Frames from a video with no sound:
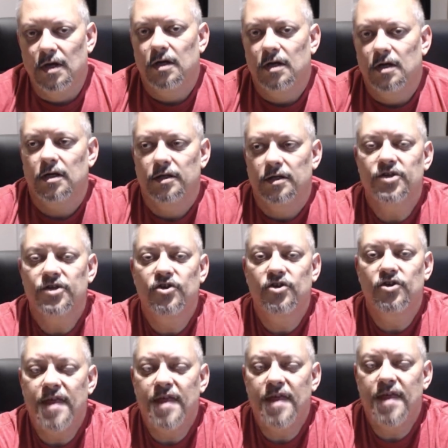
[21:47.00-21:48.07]
Yes, so
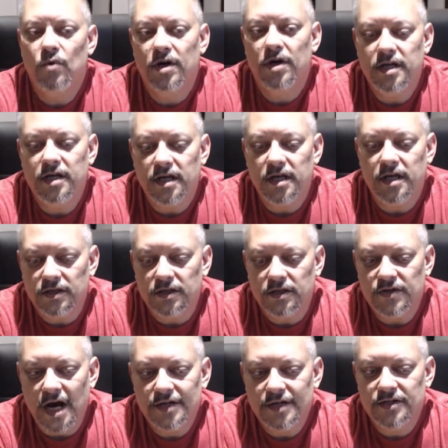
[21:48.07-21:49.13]
for that one
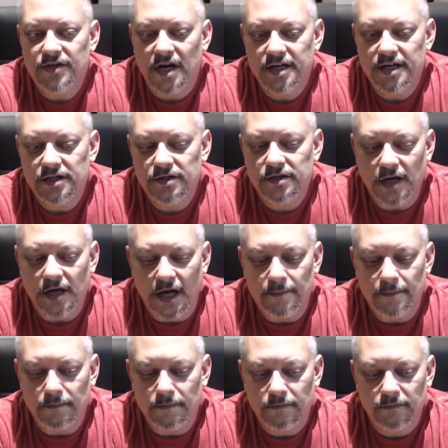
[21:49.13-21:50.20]
is I designed
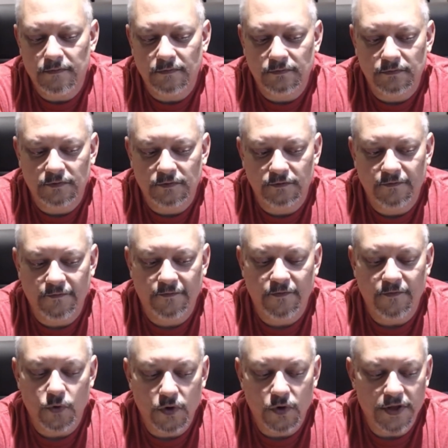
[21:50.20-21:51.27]

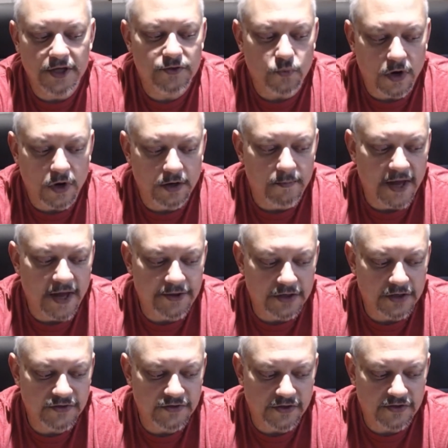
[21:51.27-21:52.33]
for this water methanol
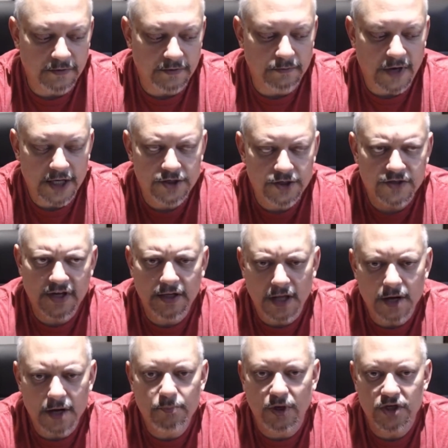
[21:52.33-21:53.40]
system. I designed a lot
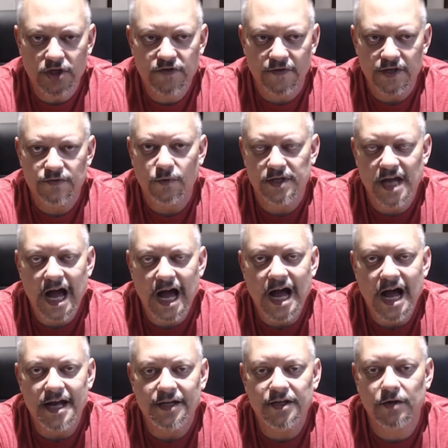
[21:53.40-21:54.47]
of parts for this one guy,
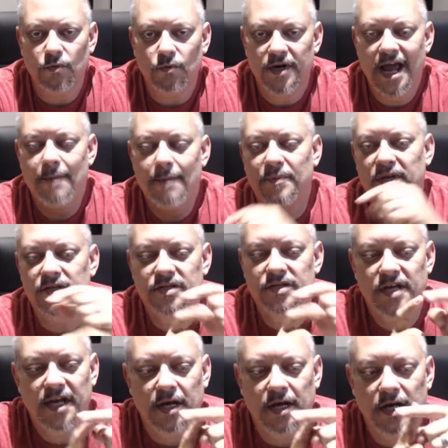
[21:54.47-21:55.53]
and then what happened is he
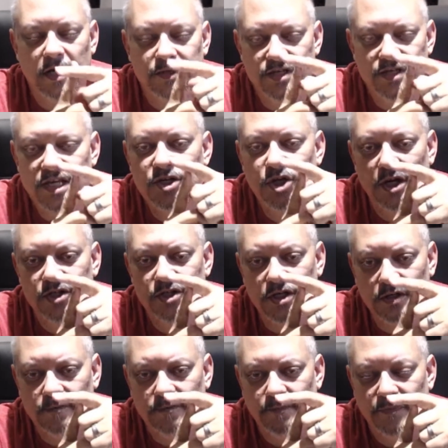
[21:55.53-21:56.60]
had a T-junction,
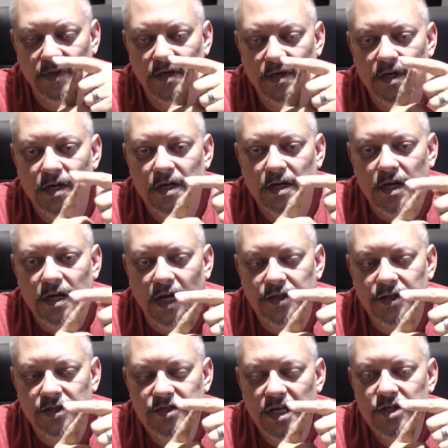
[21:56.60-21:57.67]
and the
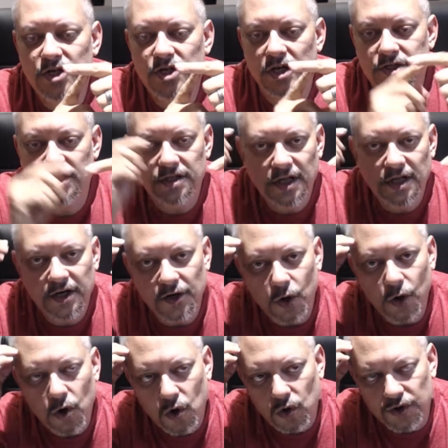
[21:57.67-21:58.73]
T-junction needed to
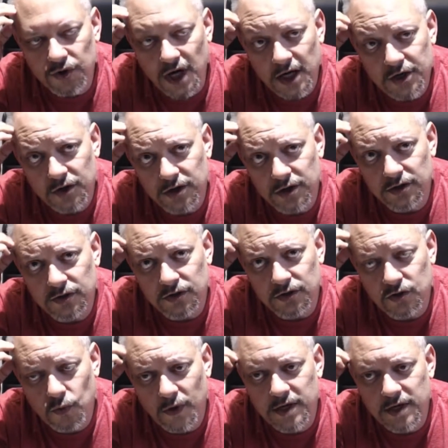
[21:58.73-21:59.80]
hold
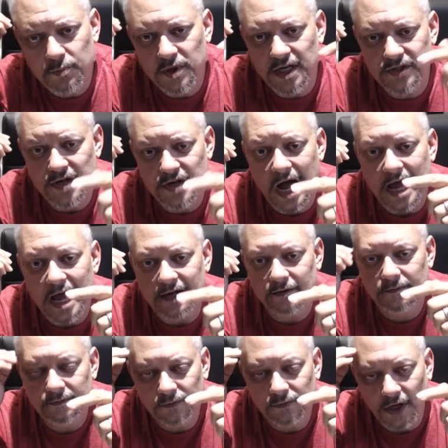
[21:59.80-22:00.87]
120 psi,
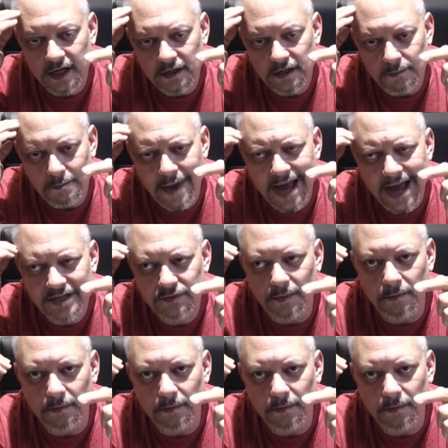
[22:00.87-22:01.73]
right, maximum.